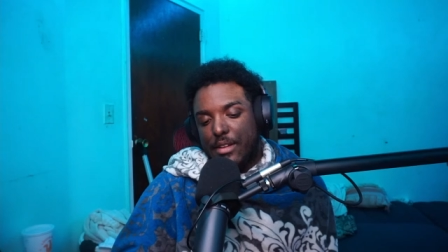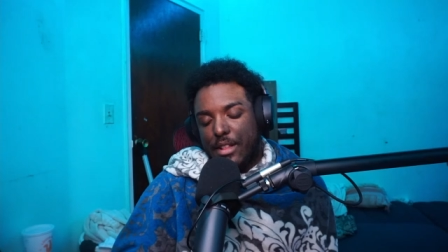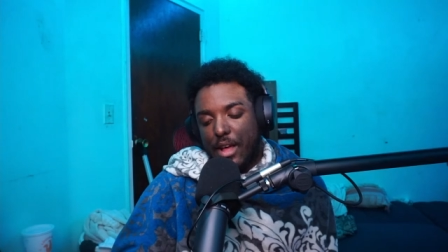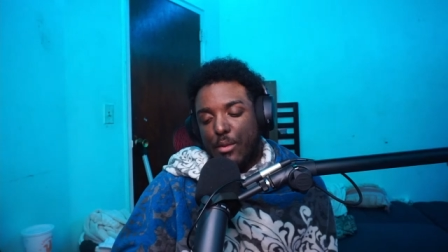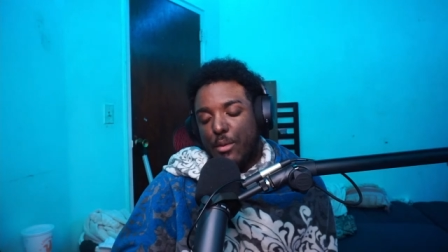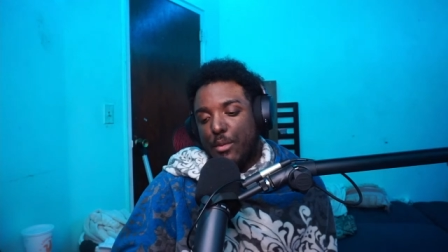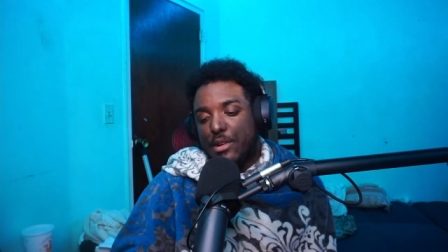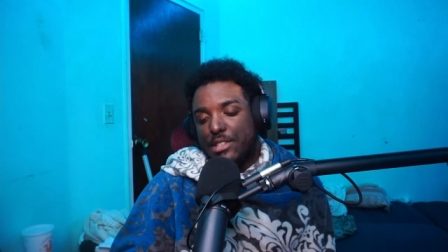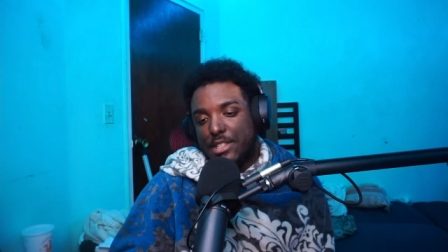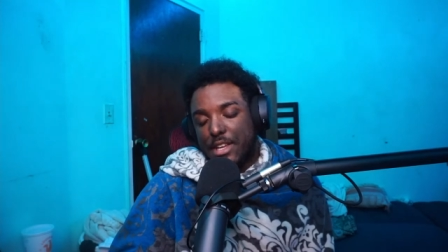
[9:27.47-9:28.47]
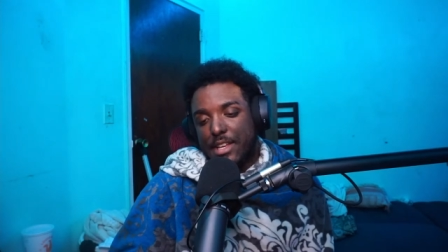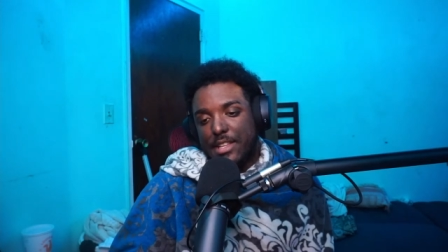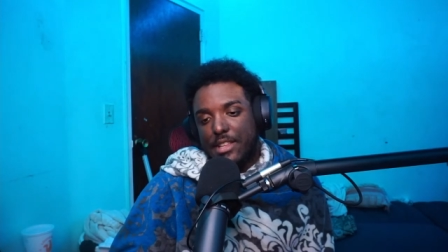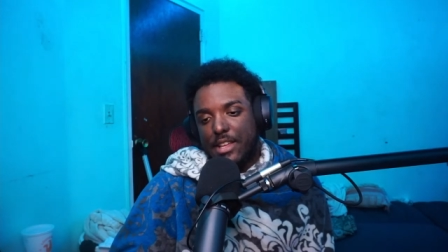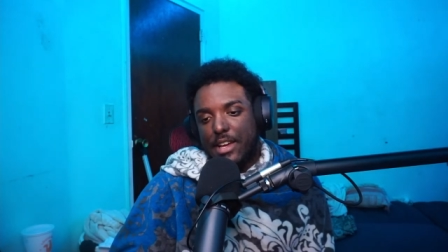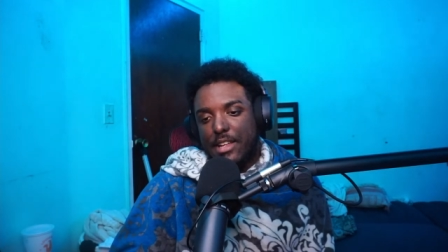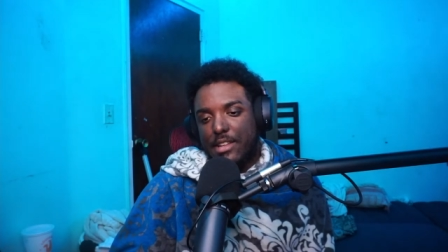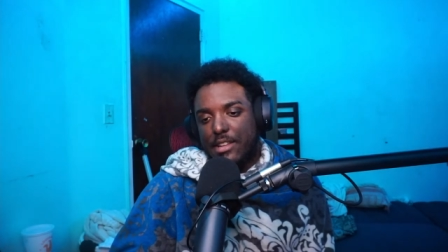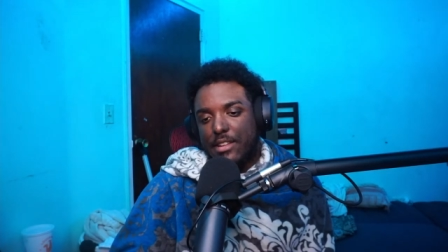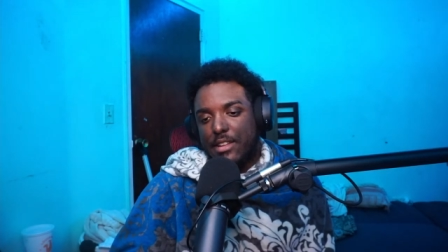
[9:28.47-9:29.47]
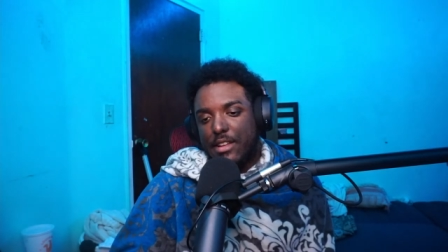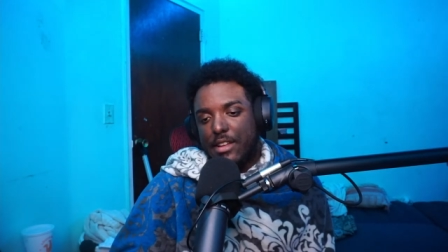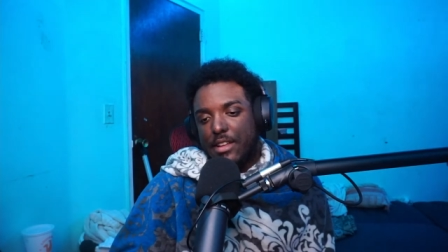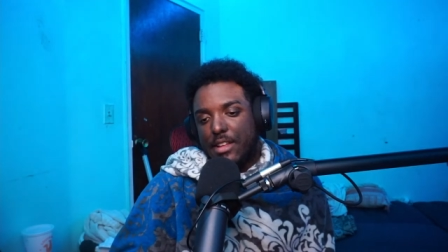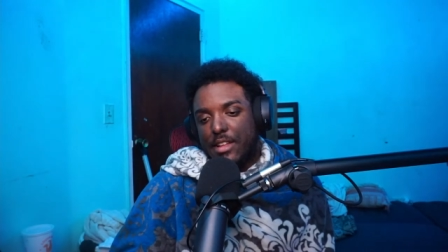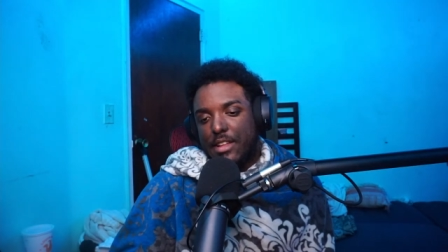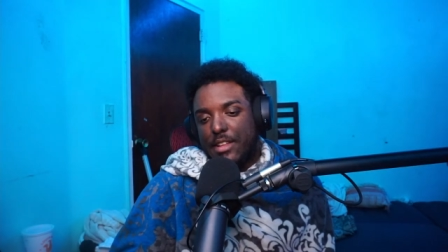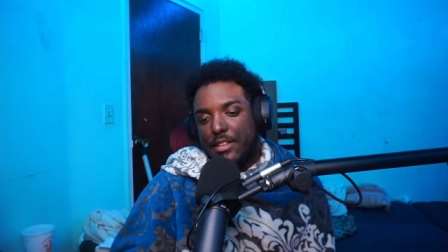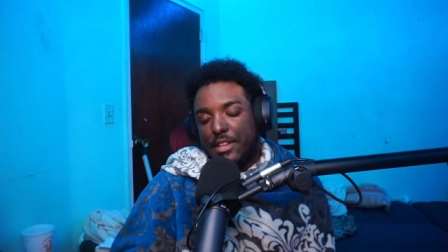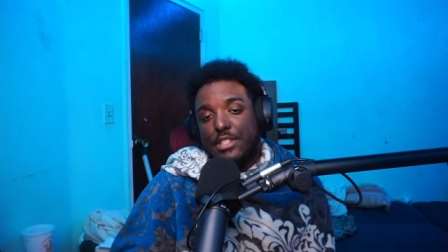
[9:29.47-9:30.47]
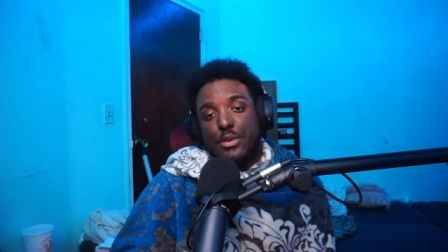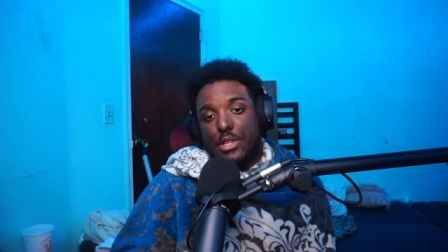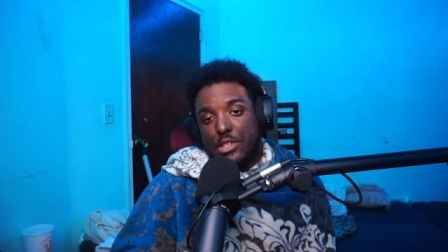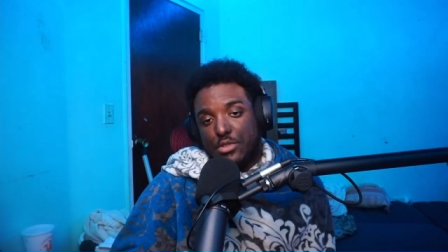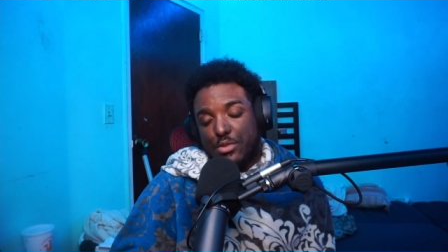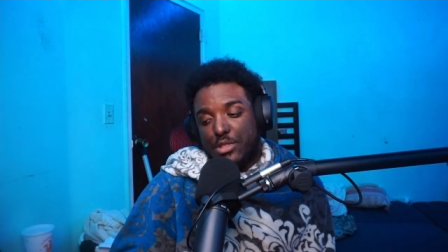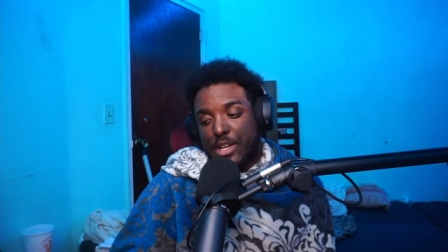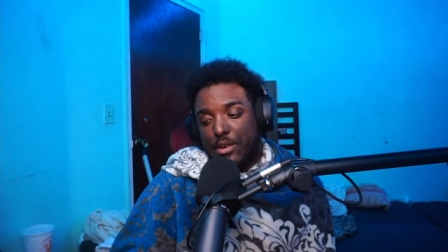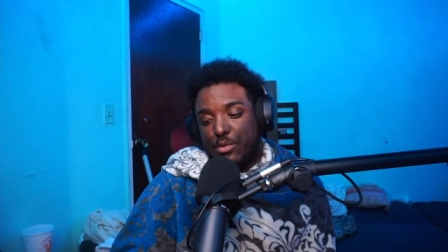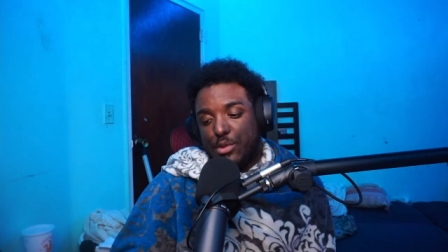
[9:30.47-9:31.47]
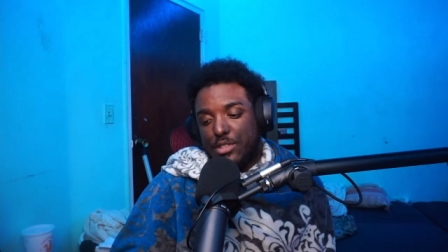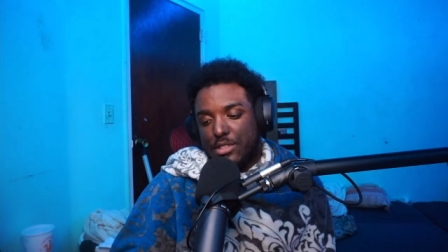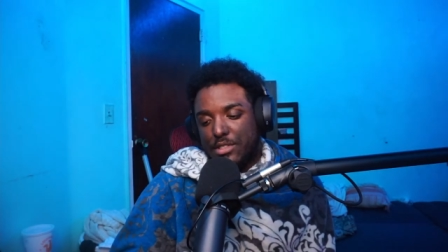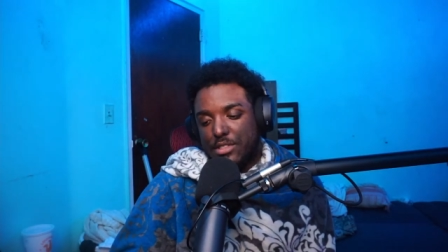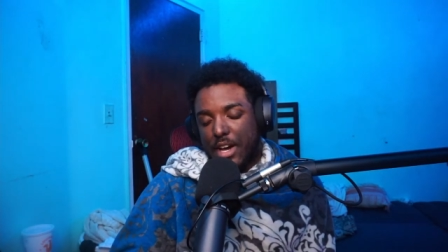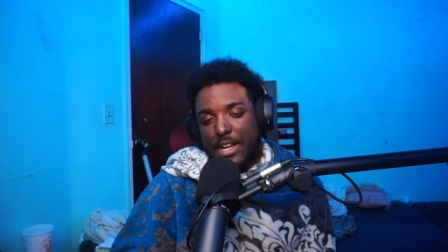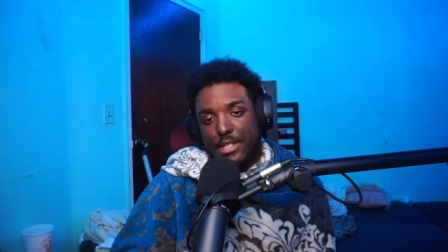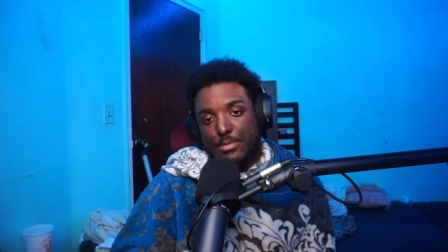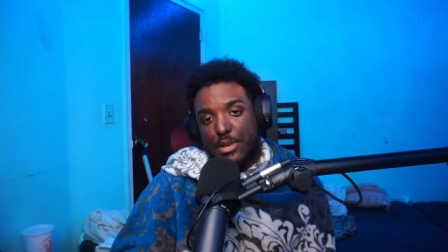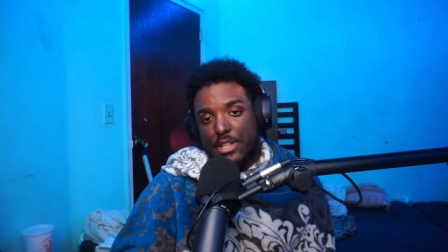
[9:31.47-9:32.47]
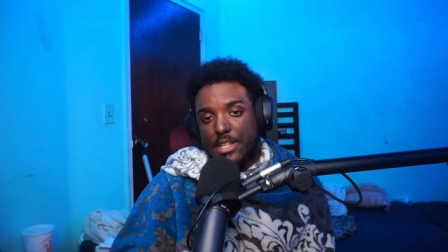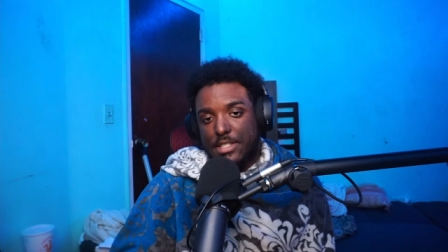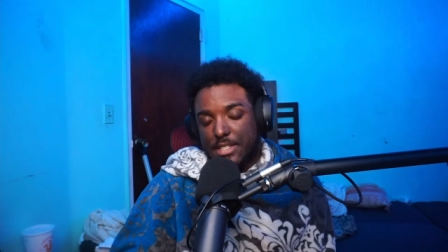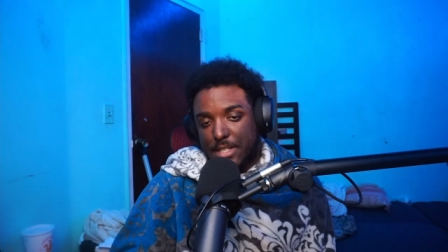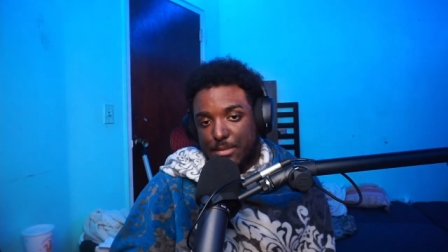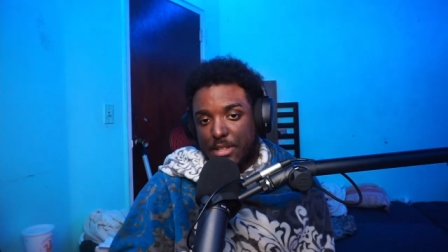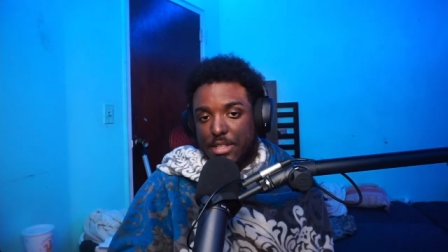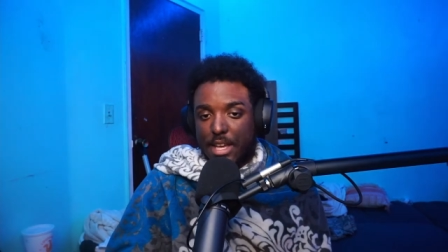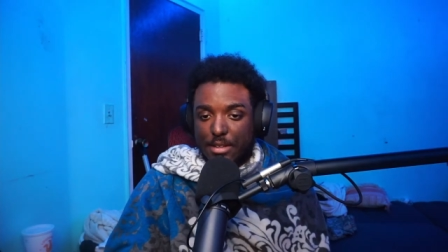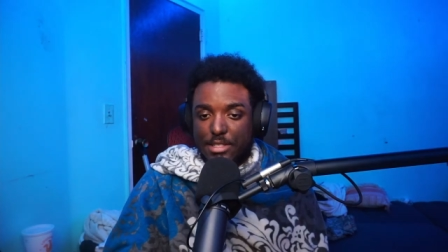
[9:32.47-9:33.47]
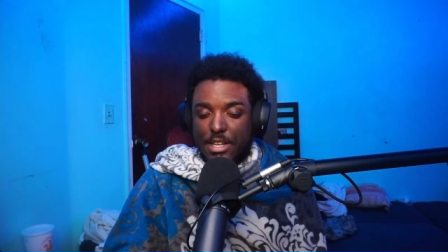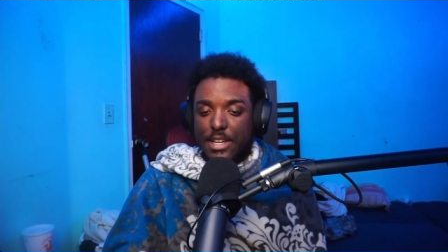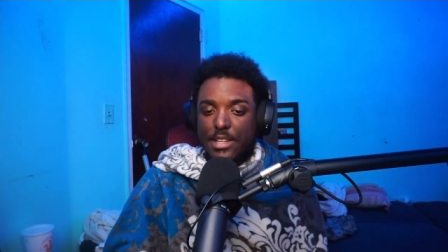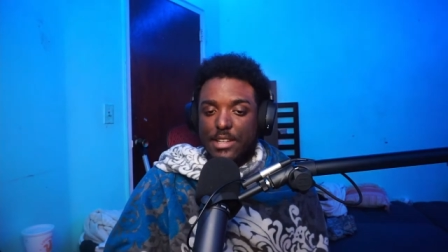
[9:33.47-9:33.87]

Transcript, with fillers: like what we were seeing, then they show their true self, which is not as pretty as it seems on the outside.